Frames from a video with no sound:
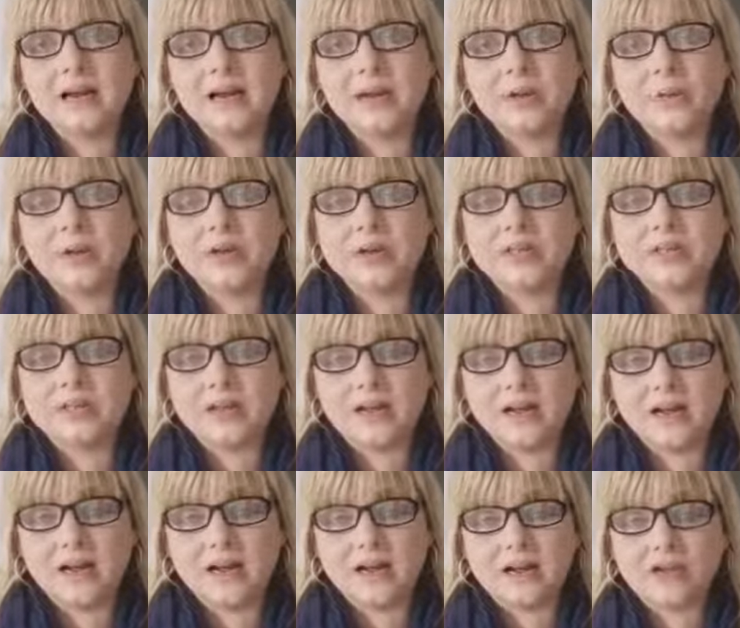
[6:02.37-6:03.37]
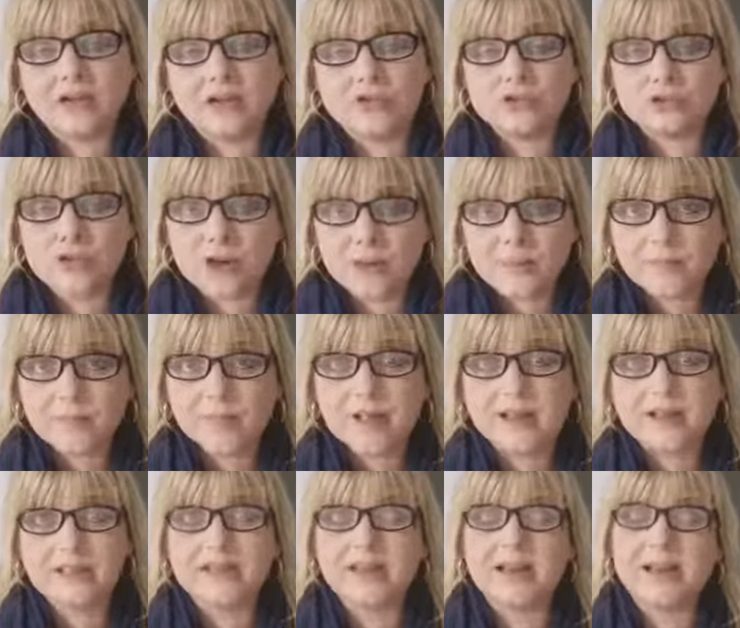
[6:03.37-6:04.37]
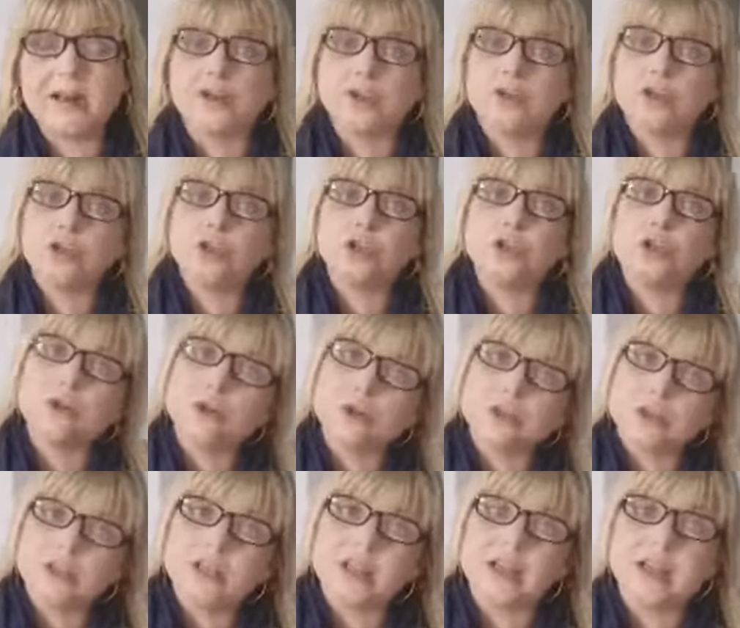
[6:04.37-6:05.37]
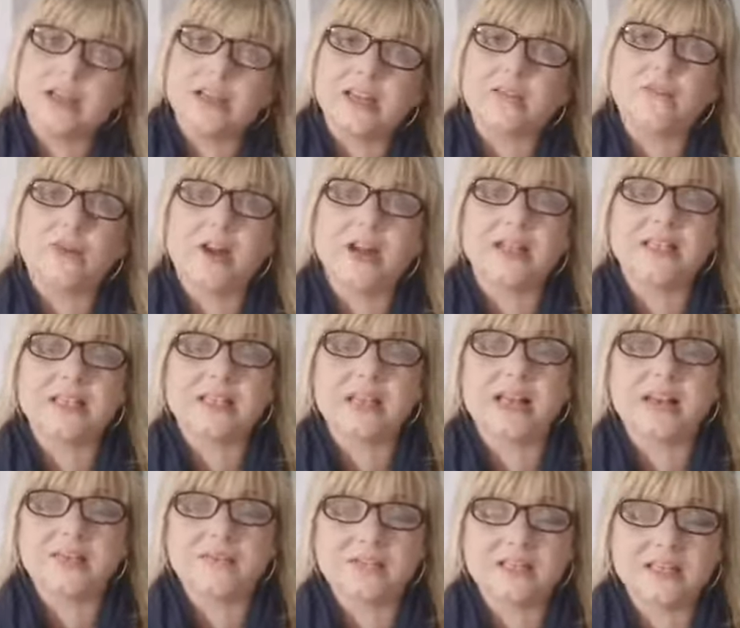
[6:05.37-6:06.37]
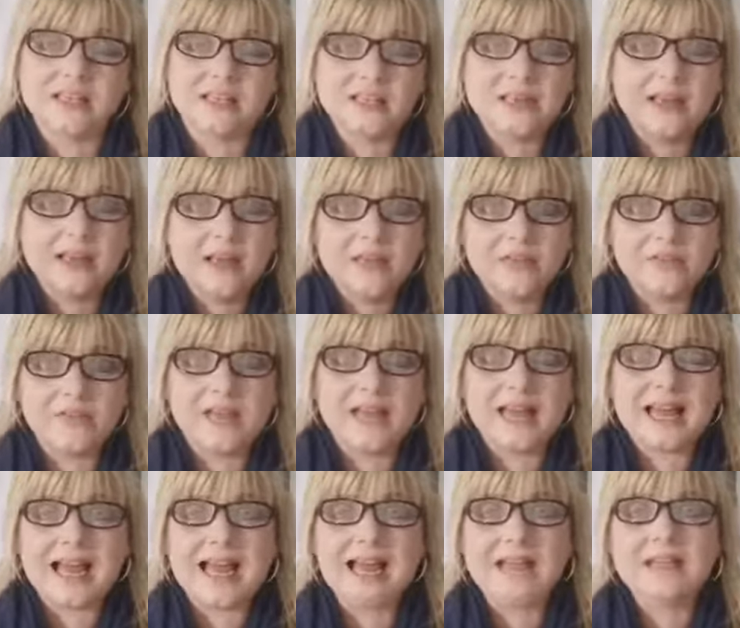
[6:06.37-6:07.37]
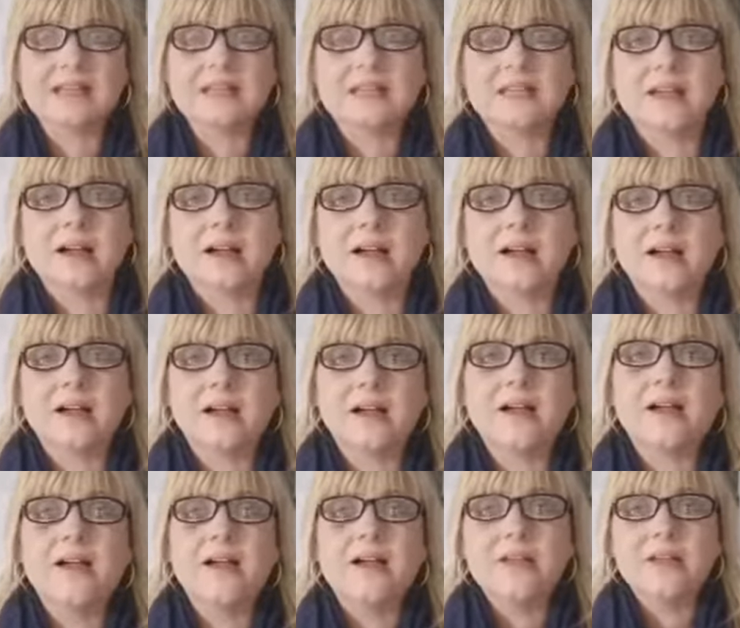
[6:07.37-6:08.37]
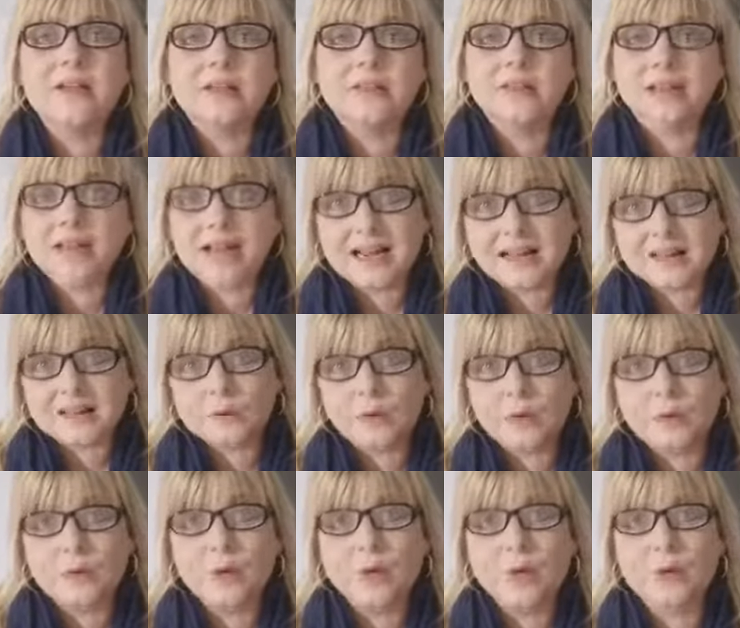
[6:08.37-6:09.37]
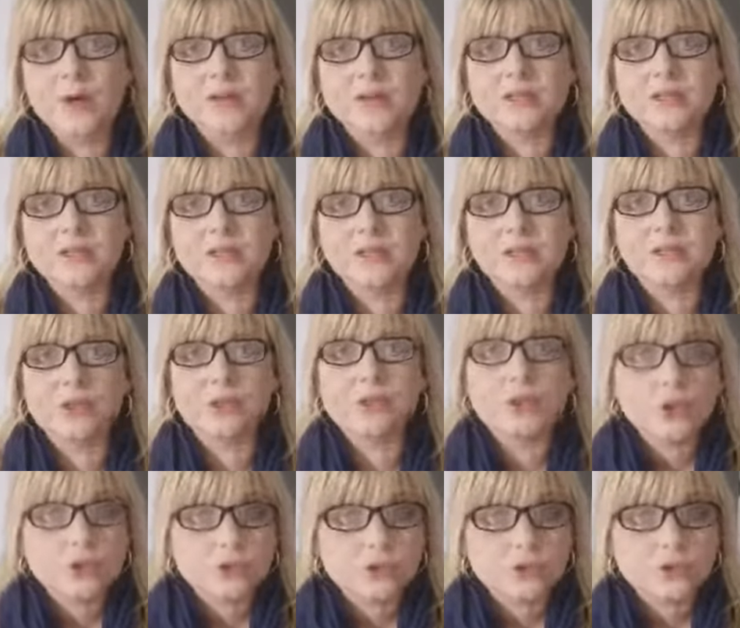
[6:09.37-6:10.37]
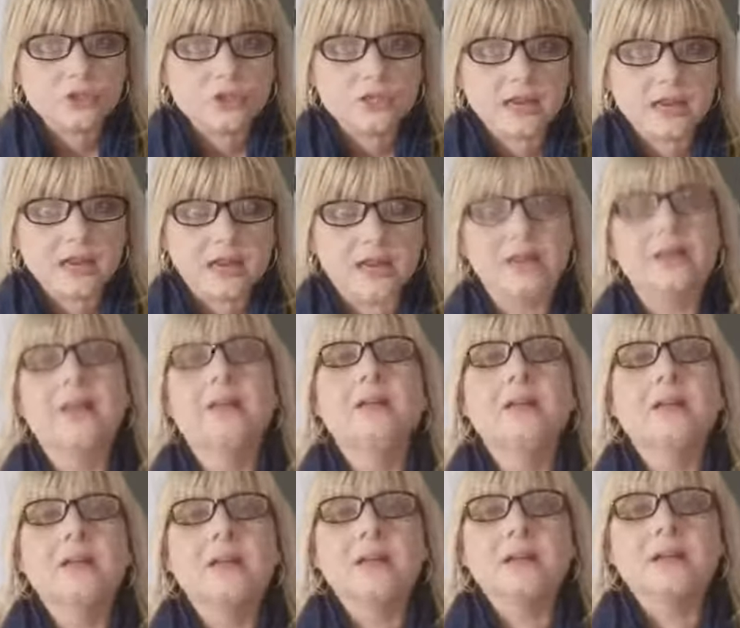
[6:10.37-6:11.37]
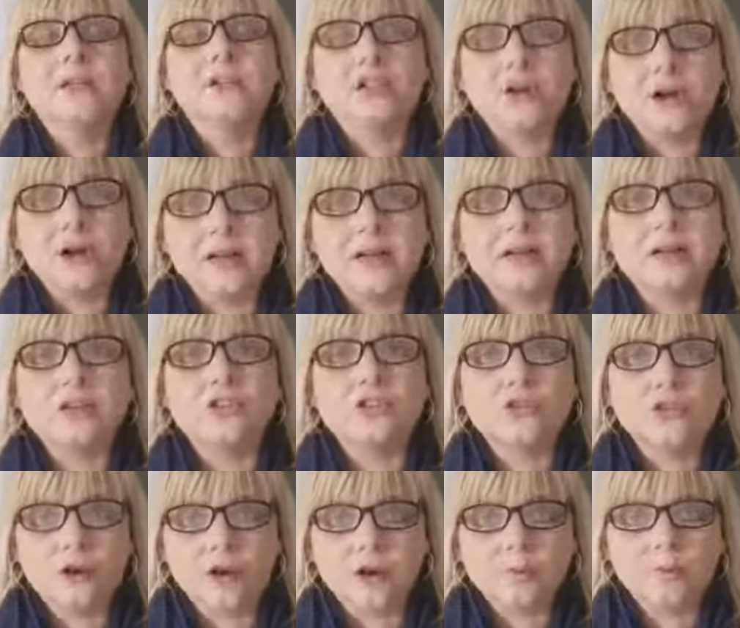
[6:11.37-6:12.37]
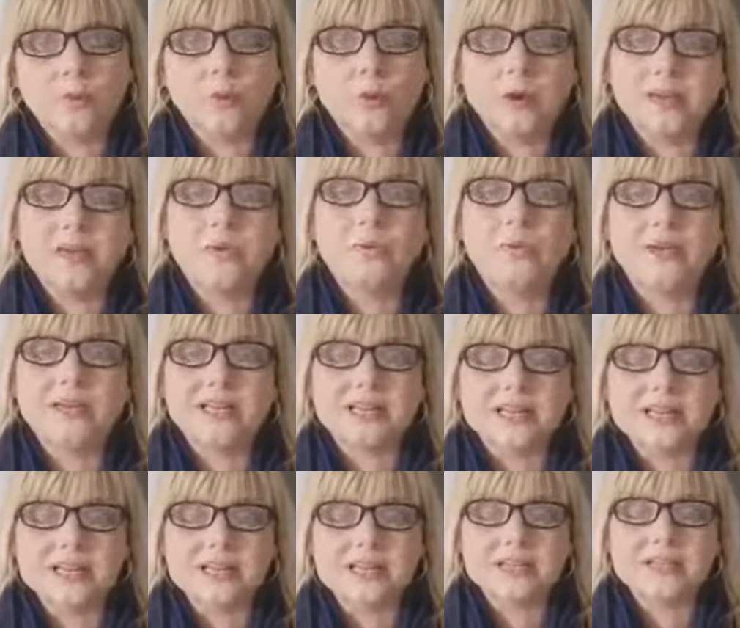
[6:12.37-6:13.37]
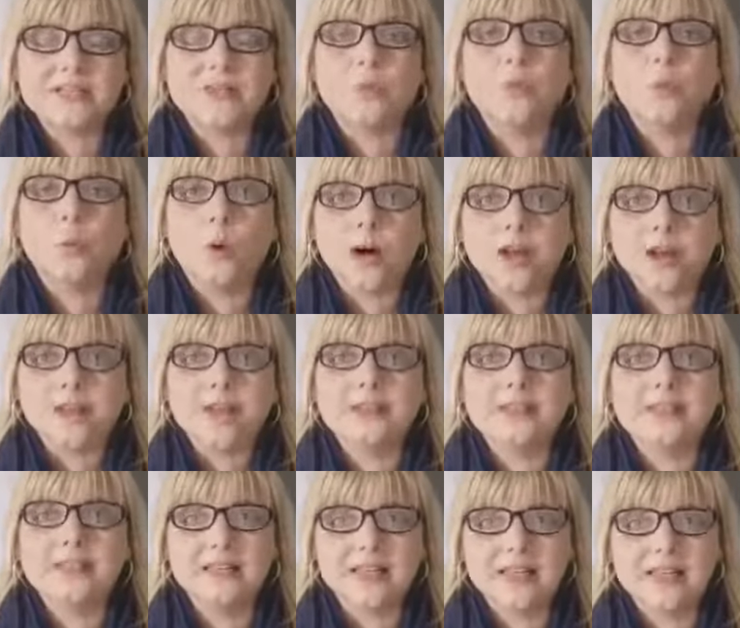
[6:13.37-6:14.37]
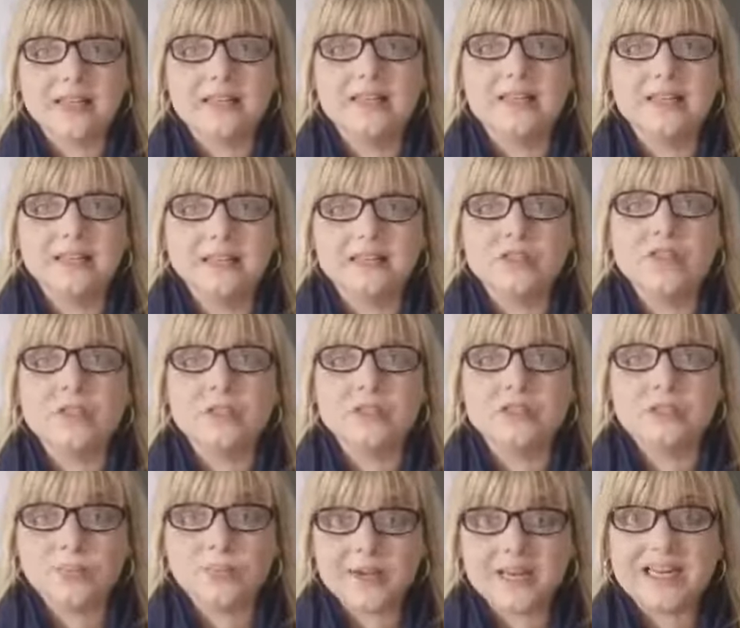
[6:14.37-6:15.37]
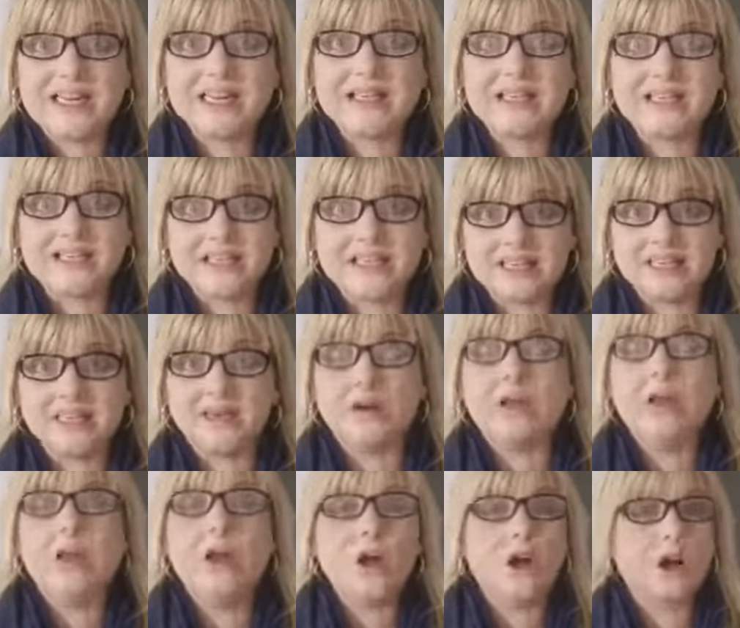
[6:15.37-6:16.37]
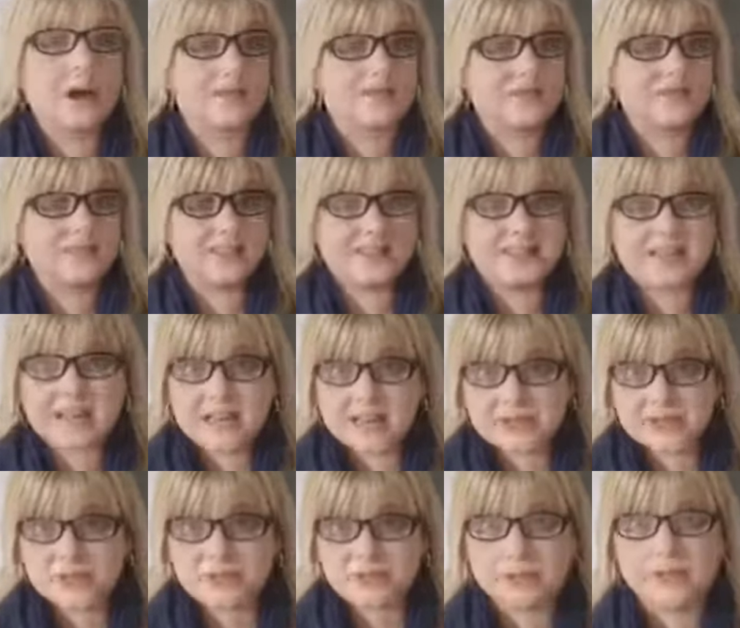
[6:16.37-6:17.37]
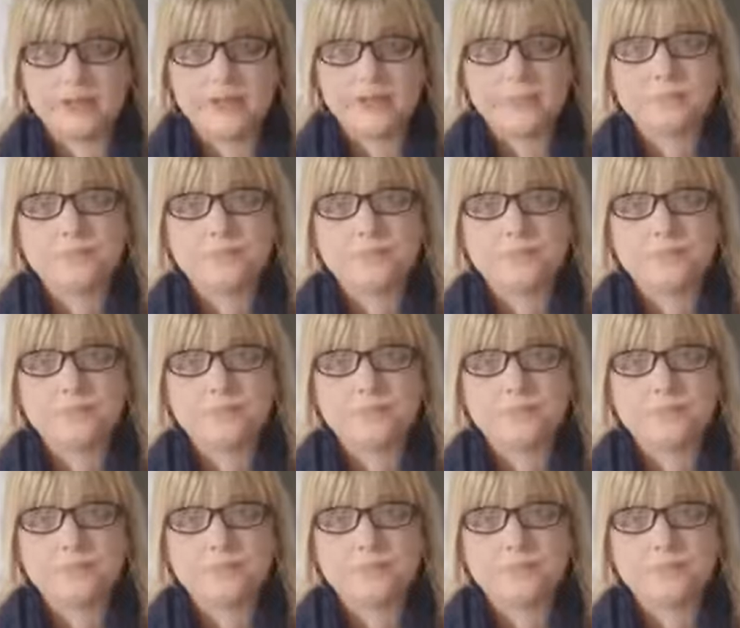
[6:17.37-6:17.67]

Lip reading: with Trump, and then on Tuesday, as far as I have seen, the last reports on Tuesday, Donald Trump will release what is in this peace deal of the century.